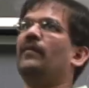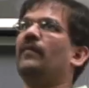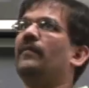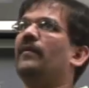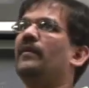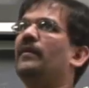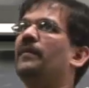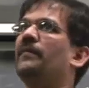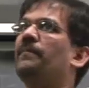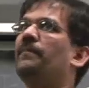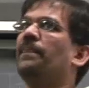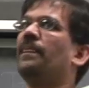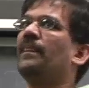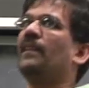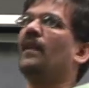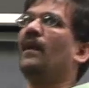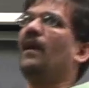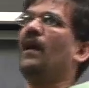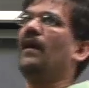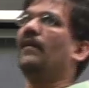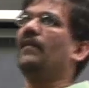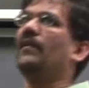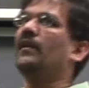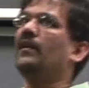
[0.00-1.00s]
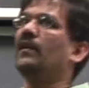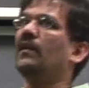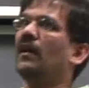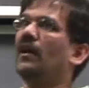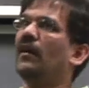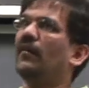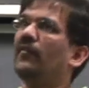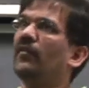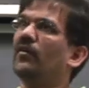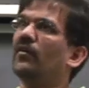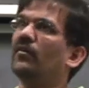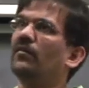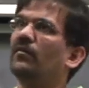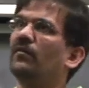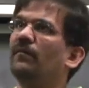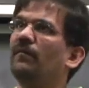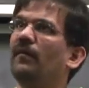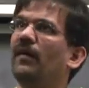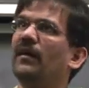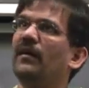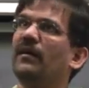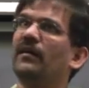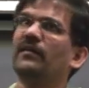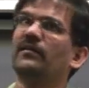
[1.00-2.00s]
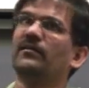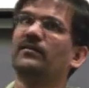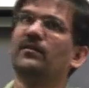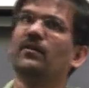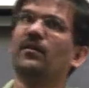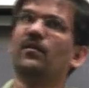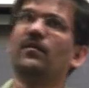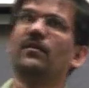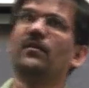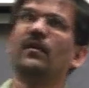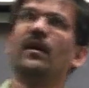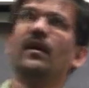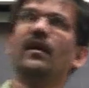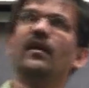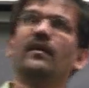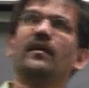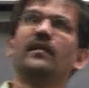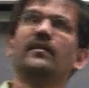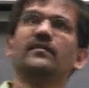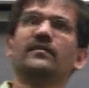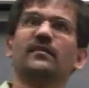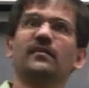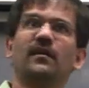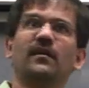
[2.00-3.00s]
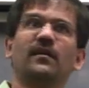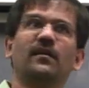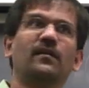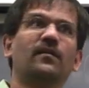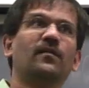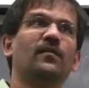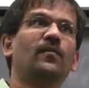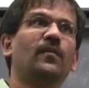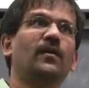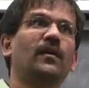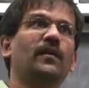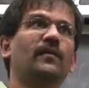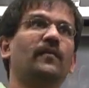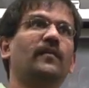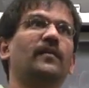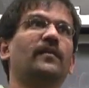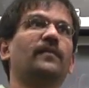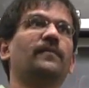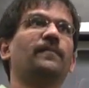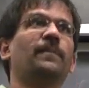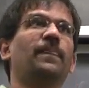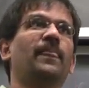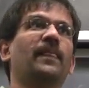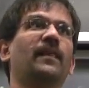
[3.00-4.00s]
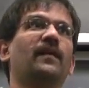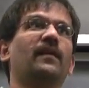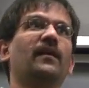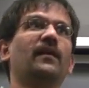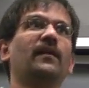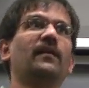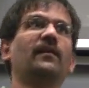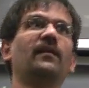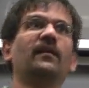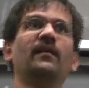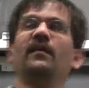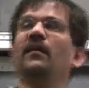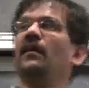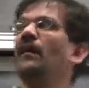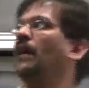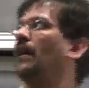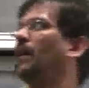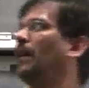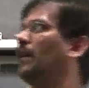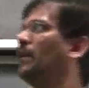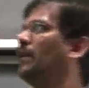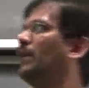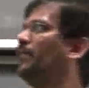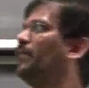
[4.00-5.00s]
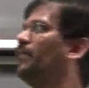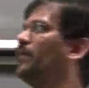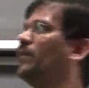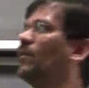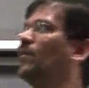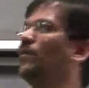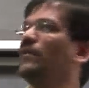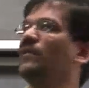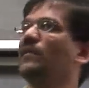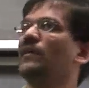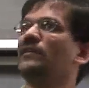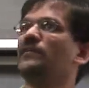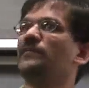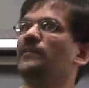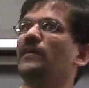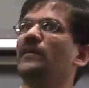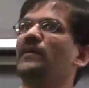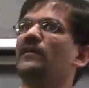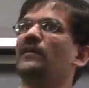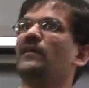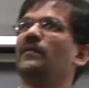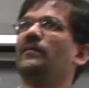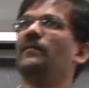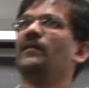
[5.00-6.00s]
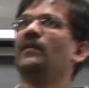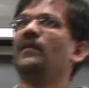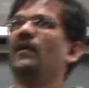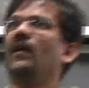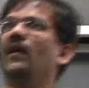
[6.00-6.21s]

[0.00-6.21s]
memory. And then you have your backing store, hard disk, or whatever, right? And if you go in that spectrum,